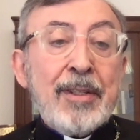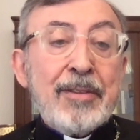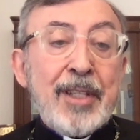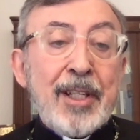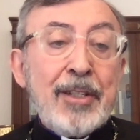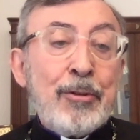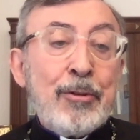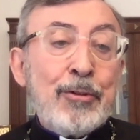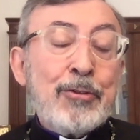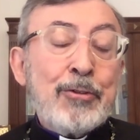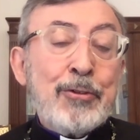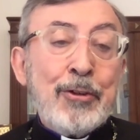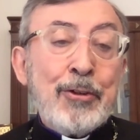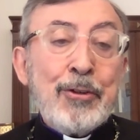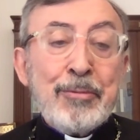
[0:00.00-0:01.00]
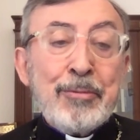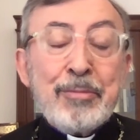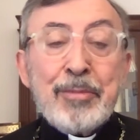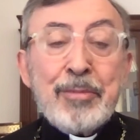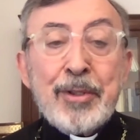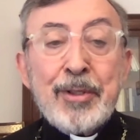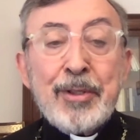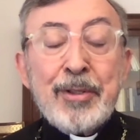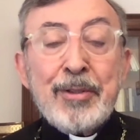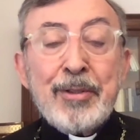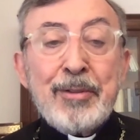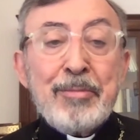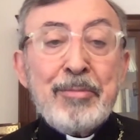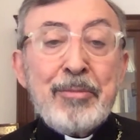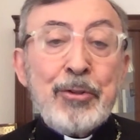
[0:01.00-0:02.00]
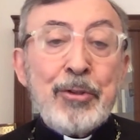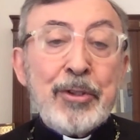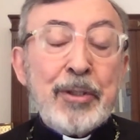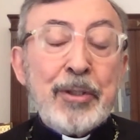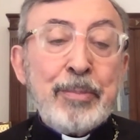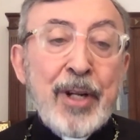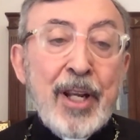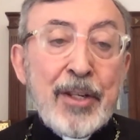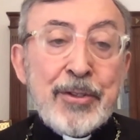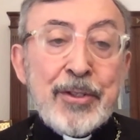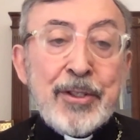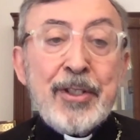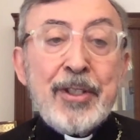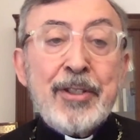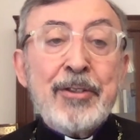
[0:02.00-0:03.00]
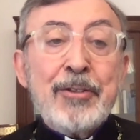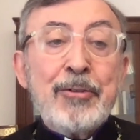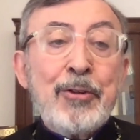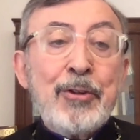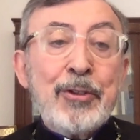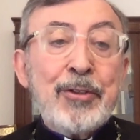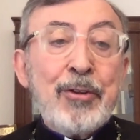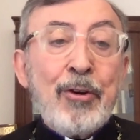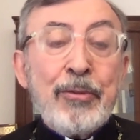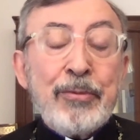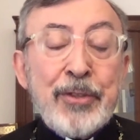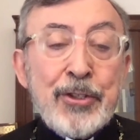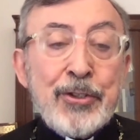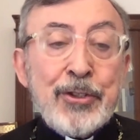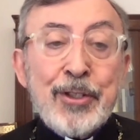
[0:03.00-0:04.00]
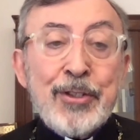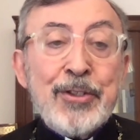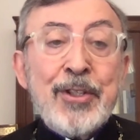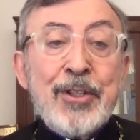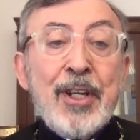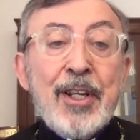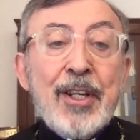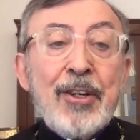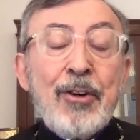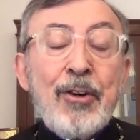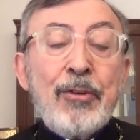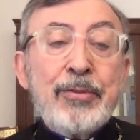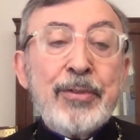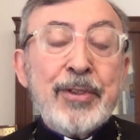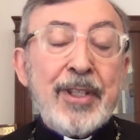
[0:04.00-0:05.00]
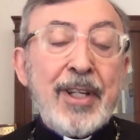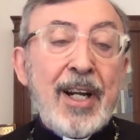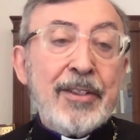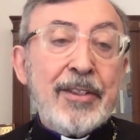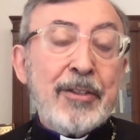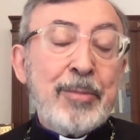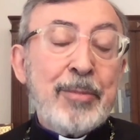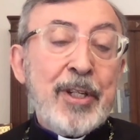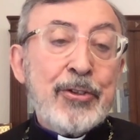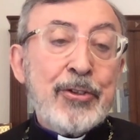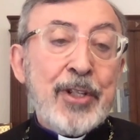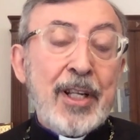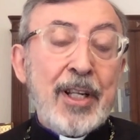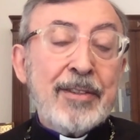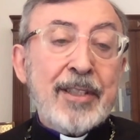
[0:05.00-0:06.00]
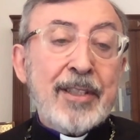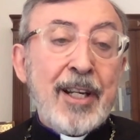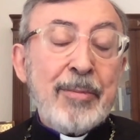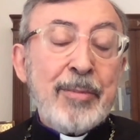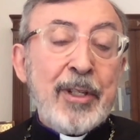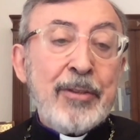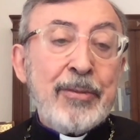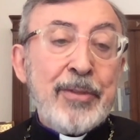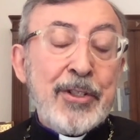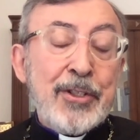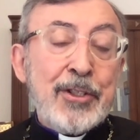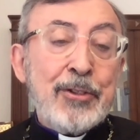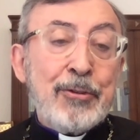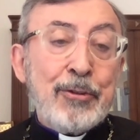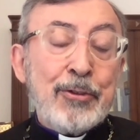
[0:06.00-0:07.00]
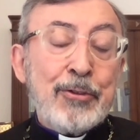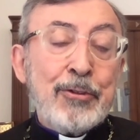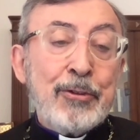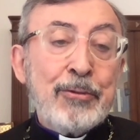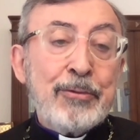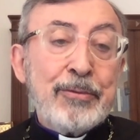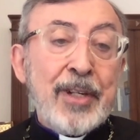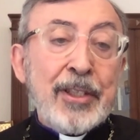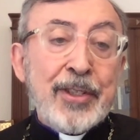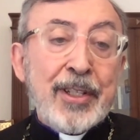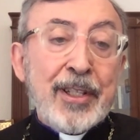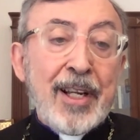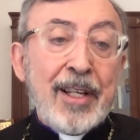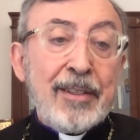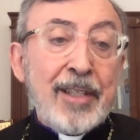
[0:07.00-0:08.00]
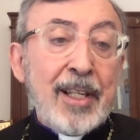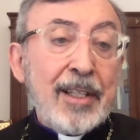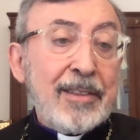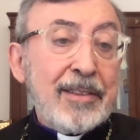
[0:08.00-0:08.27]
then also the president or the officials of Azerbaijan come and visit also Vatican, like